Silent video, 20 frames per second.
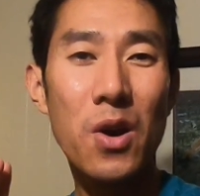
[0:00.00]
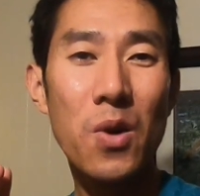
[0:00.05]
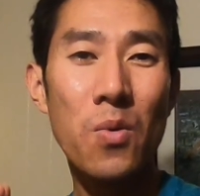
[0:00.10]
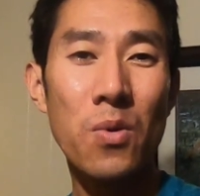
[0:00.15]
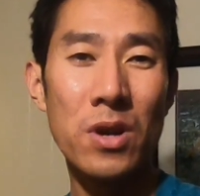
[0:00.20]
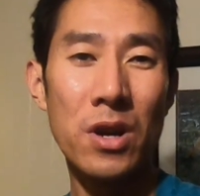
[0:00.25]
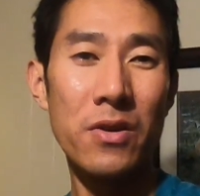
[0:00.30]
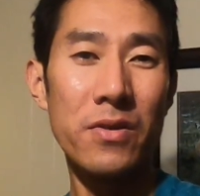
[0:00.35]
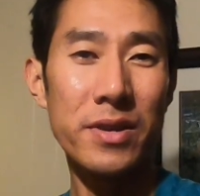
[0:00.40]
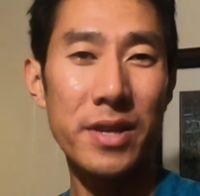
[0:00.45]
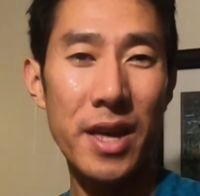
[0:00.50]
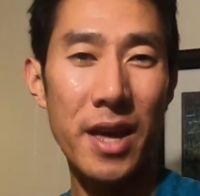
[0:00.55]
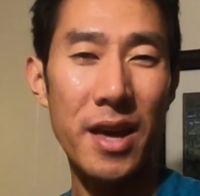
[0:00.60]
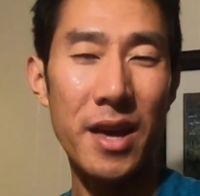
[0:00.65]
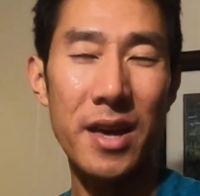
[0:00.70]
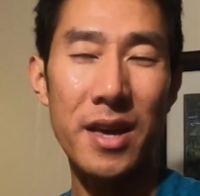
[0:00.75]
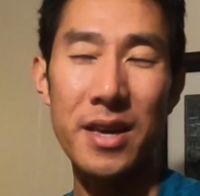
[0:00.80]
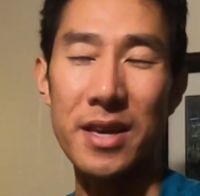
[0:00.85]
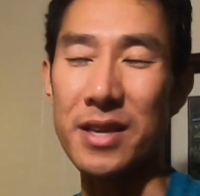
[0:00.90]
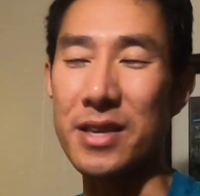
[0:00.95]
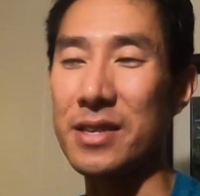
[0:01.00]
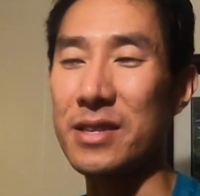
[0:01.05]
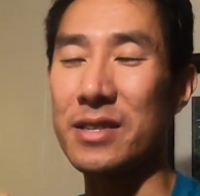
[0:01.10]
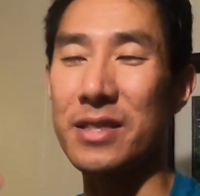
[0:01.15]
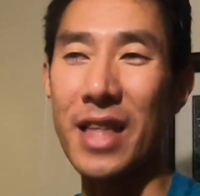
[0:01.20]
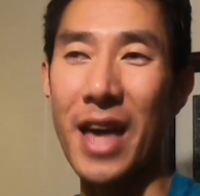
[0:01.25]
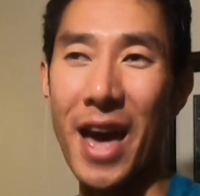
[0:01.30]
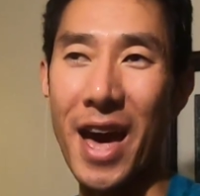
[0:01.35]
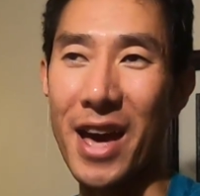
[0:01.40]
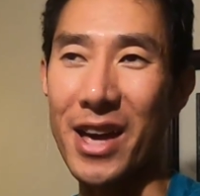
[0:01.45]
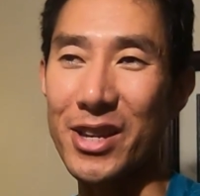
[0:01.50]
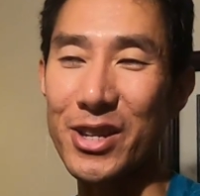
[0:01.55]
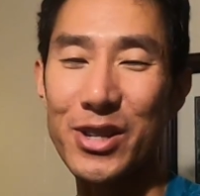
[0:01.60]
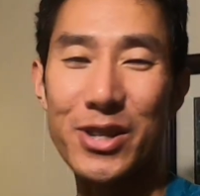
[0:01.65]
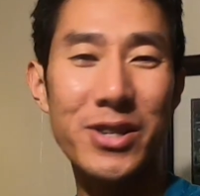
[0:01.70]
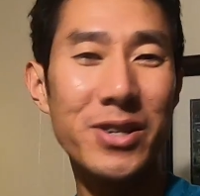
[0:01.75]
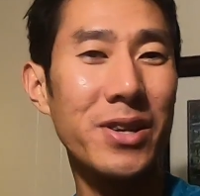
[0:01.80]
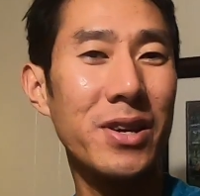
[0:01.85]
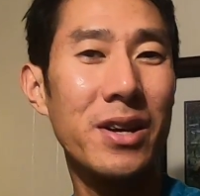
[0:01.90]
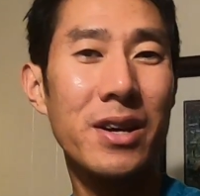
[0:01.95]
100K
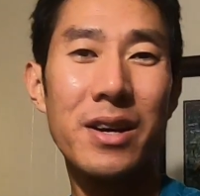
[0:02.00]
slash